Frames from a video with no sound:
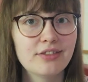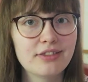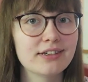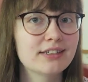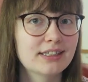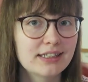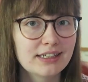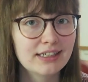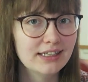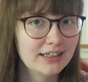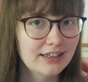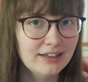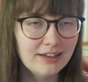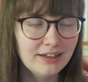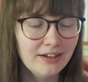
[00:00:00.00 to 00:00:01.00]
the
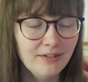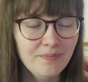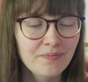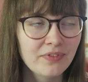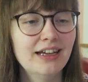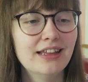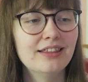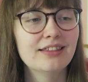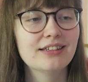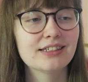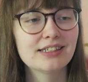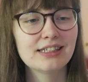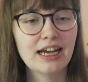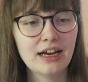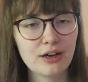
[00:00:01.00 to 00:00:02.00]
sea in the
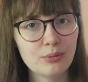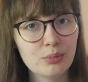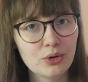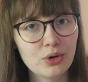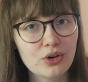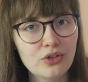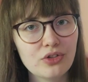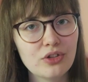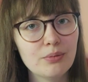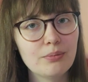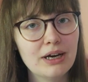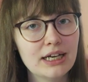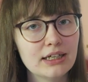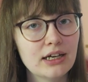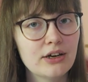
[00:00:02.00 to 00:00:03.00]
second book the
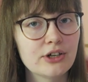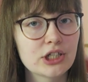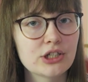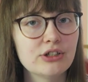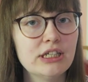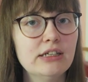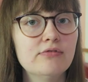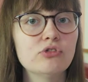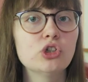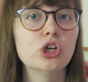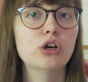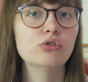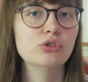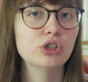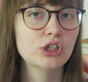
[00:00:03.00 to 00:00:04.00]
main character even
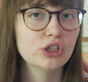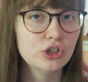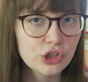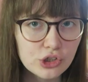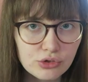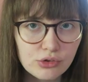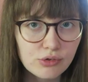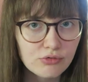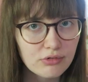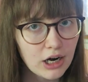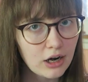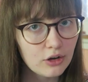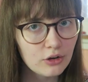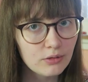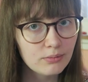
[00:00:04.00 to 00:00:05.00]
goes into the
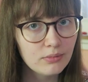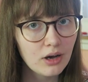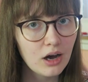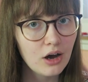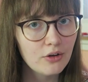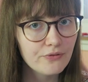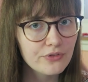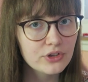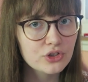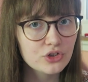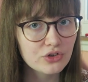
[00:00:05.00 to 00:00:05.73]
realm of the